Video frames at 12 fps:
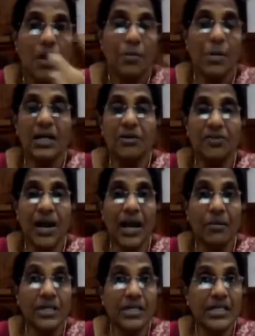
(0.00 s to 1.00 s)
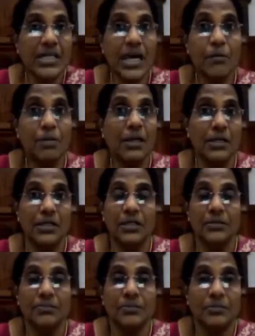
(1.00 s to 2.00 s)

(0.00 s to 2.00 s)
But if I am disabled,